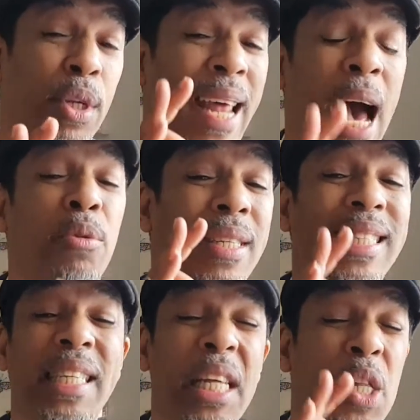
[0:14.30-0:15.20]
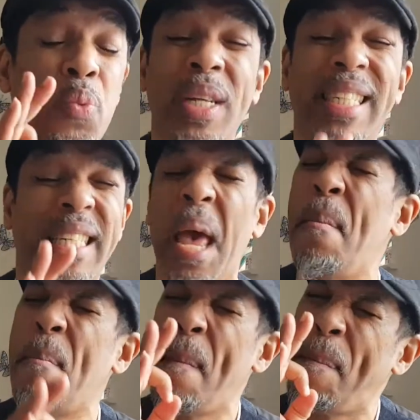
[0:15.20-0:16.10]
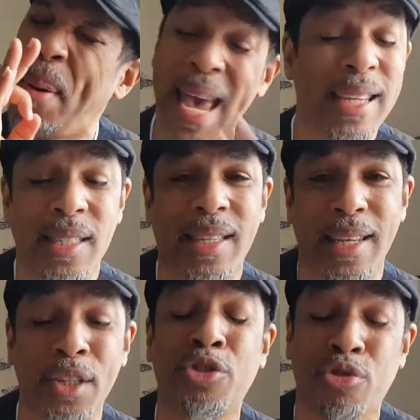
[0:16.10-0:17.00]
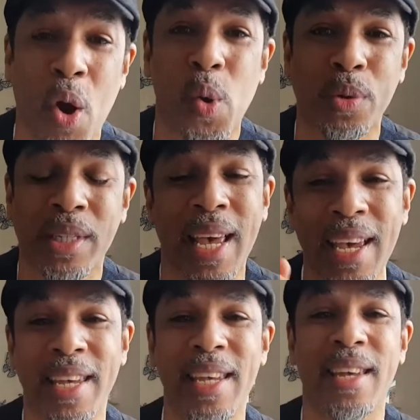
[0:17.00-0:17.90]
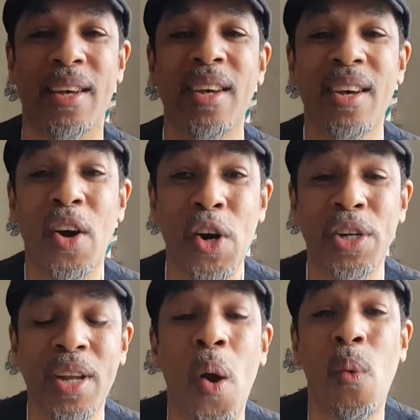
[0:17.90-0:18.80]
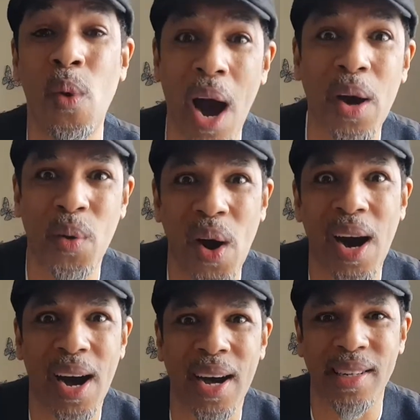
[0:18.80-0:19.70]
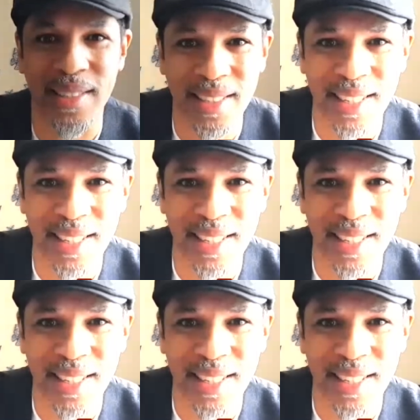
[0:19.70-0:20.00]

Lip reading: on how to deal with them pesky trolls here on Wagwan.